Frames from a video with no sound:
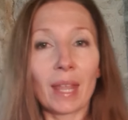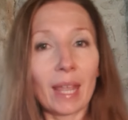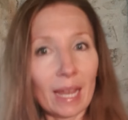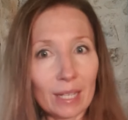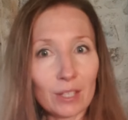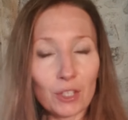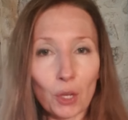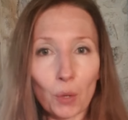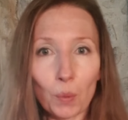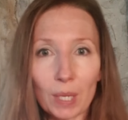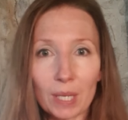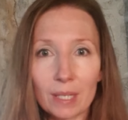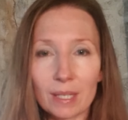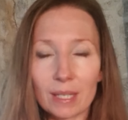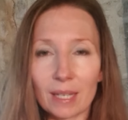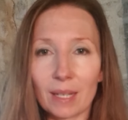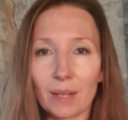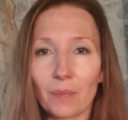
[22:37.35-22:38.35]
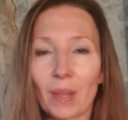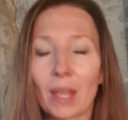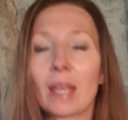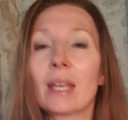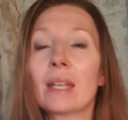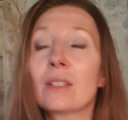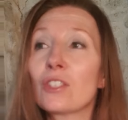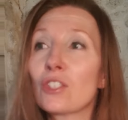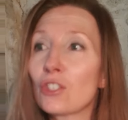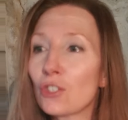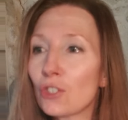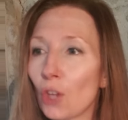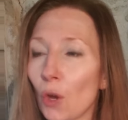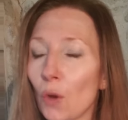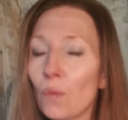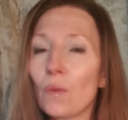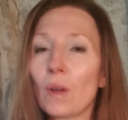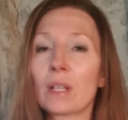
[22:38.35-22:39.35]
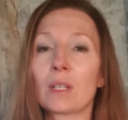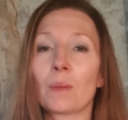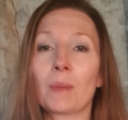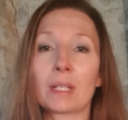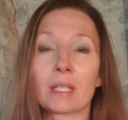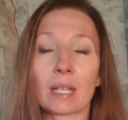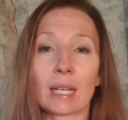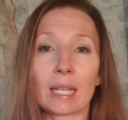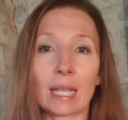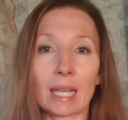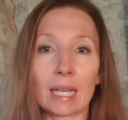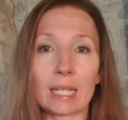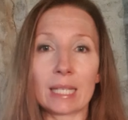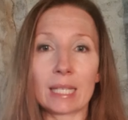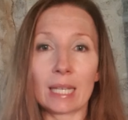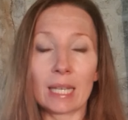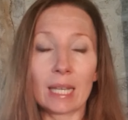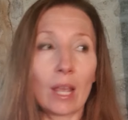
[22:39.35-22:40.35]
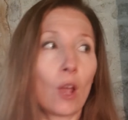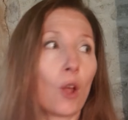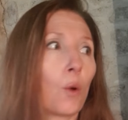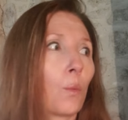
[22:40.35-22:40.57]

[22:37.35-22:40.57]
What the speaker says: It's so easy. It's so fundamentally easy.